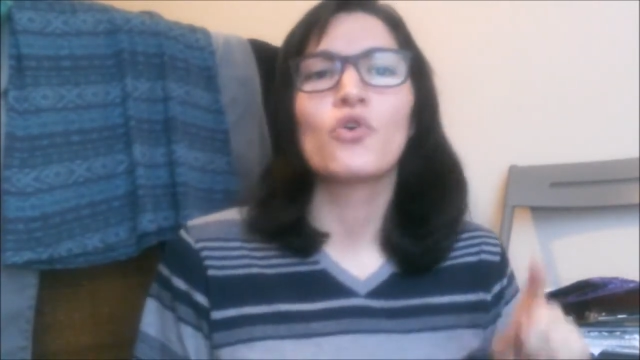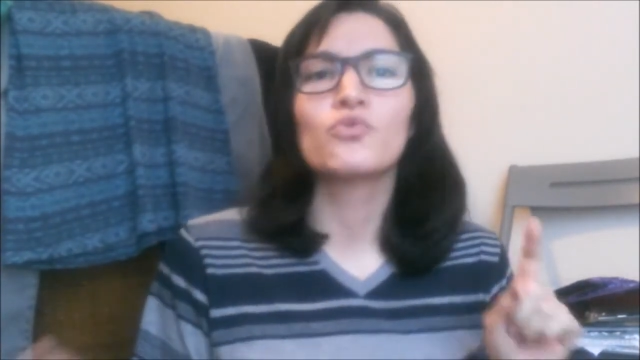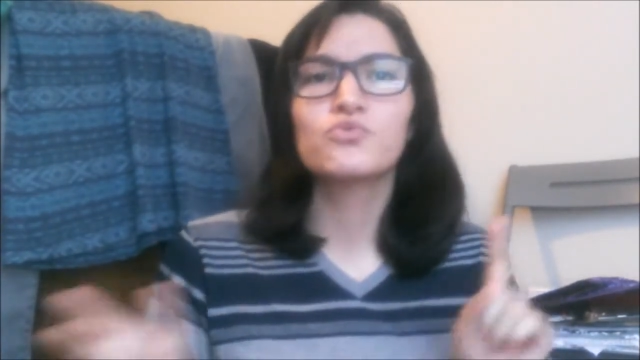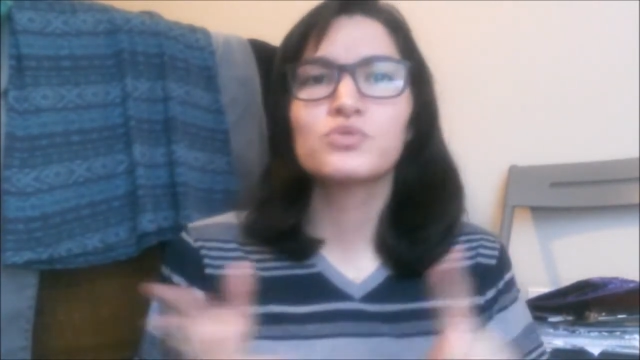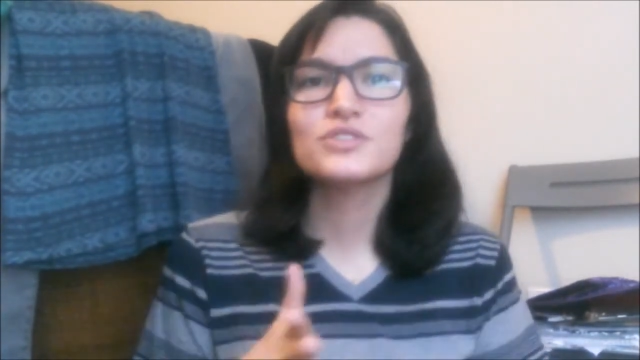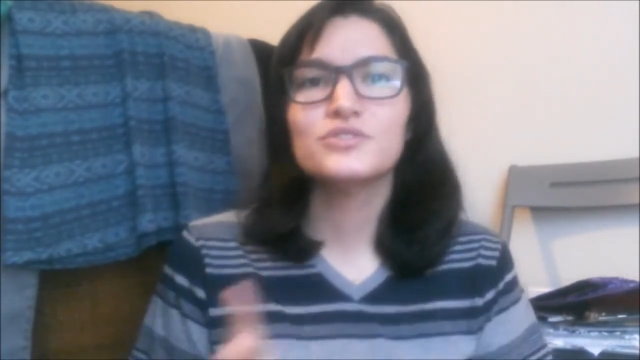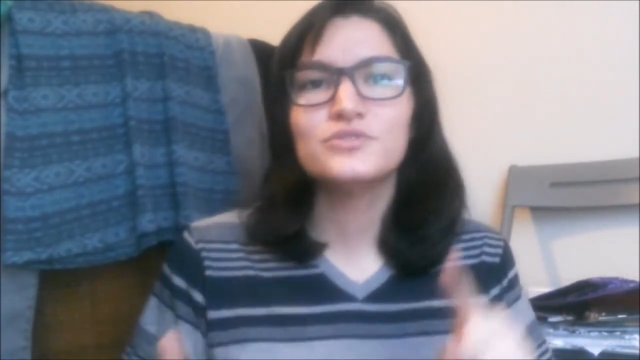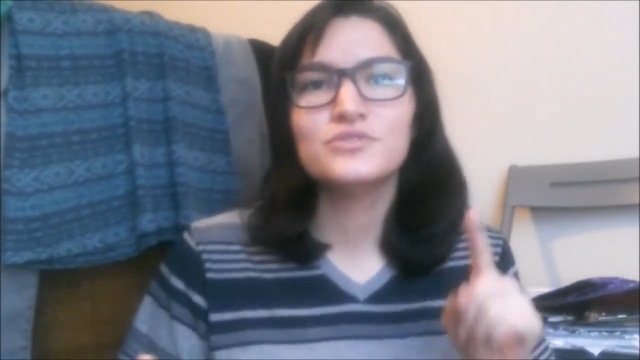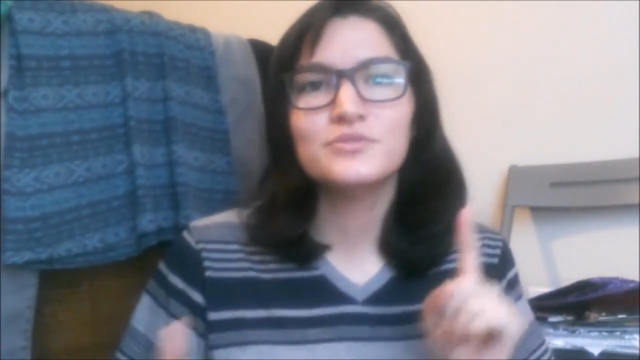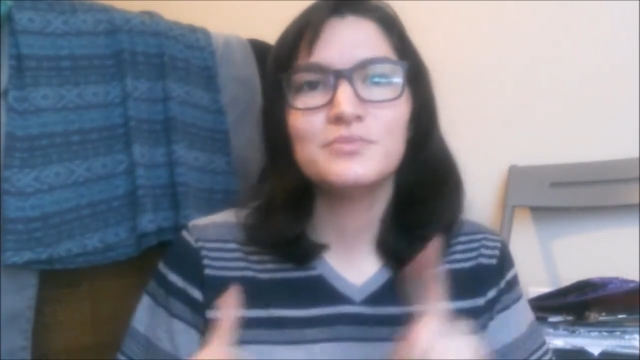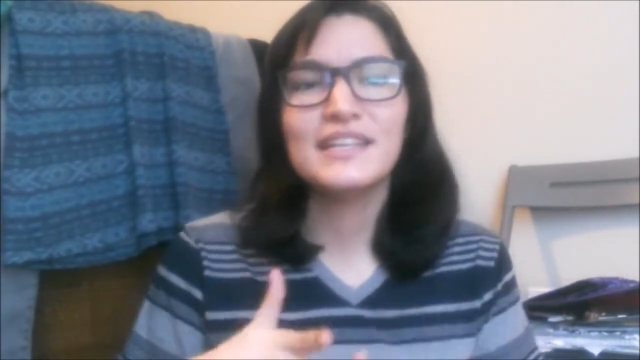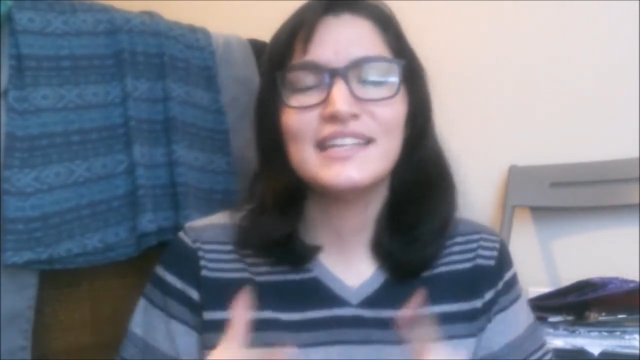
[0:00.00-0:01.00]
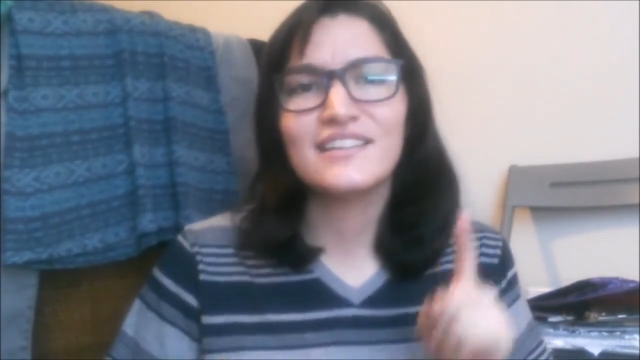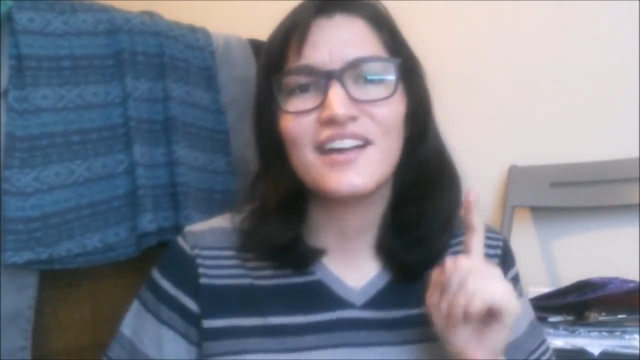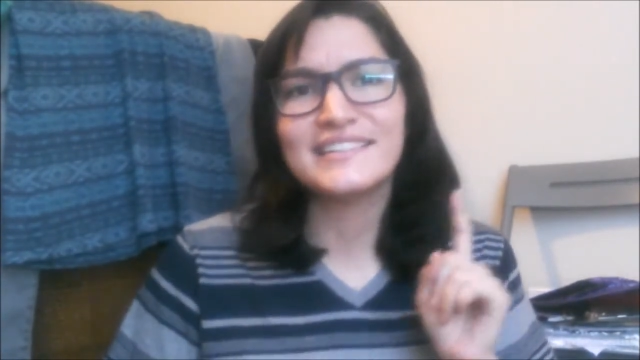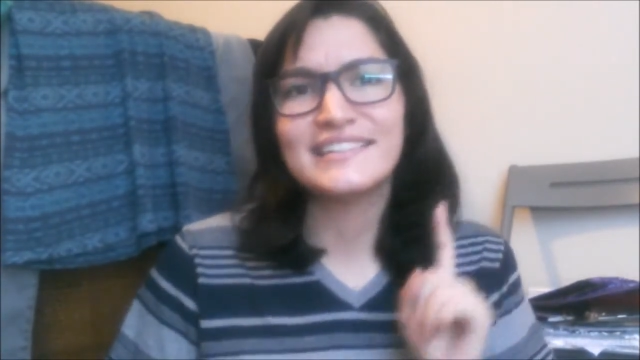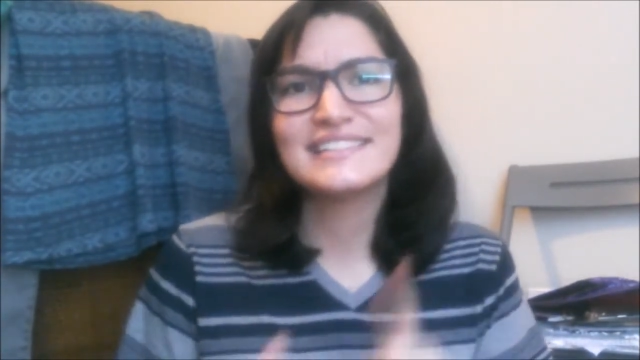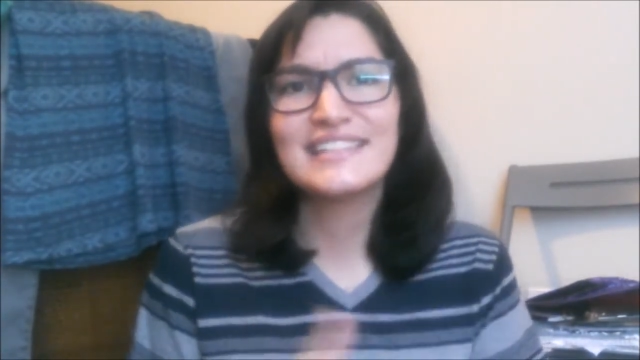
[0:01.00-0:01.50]
rude, mean,
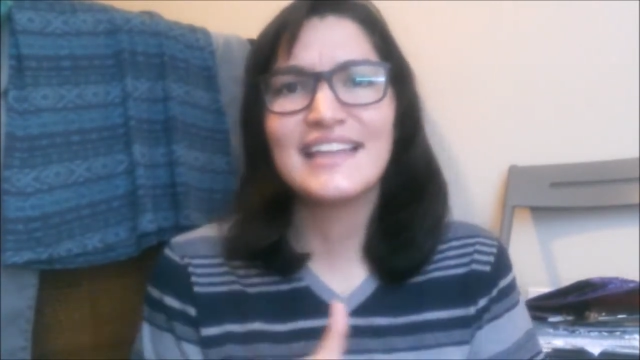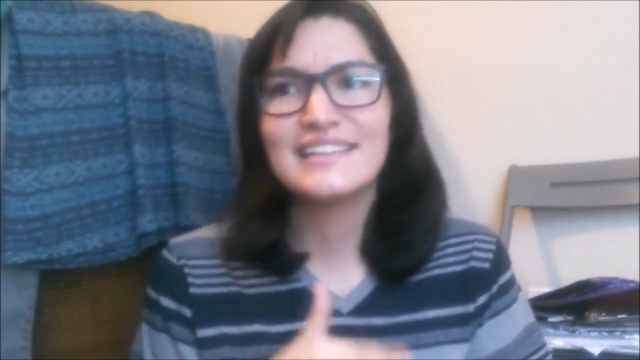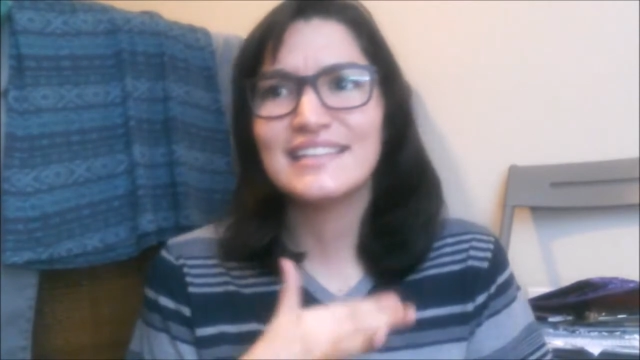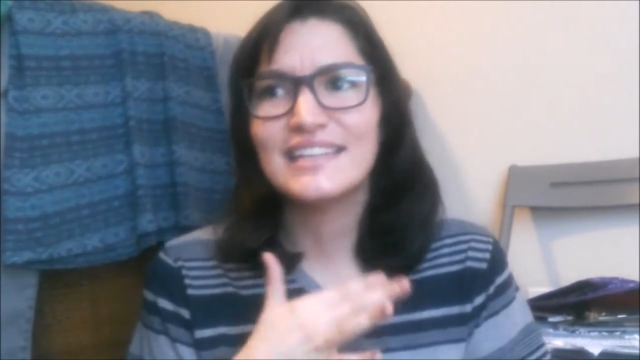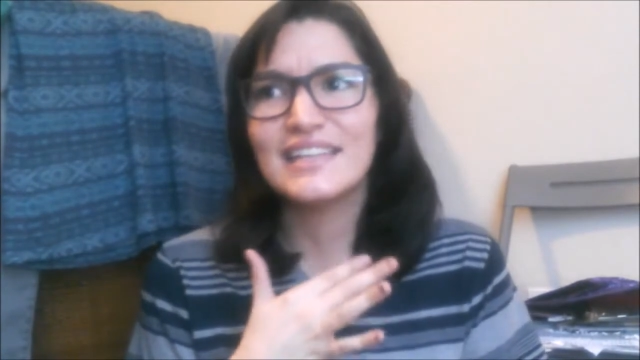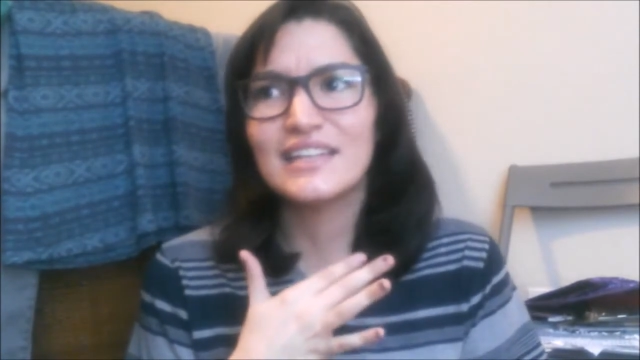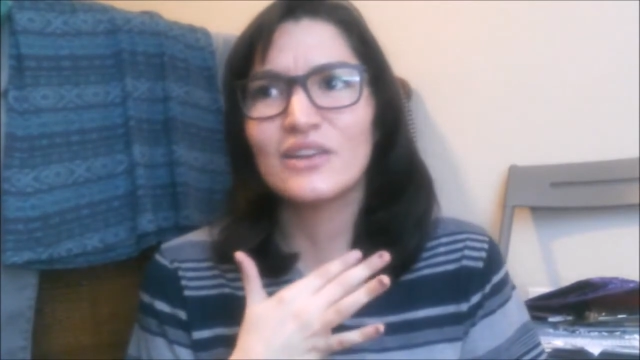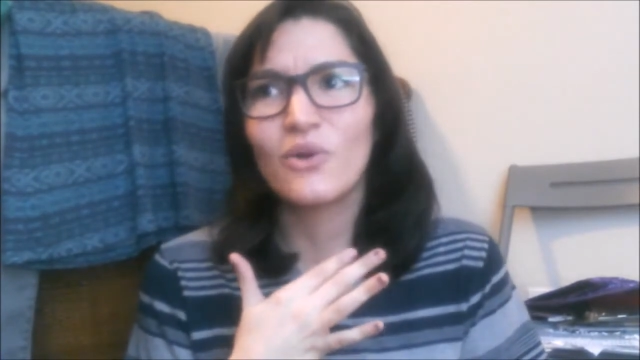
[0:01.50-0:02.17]
condescending,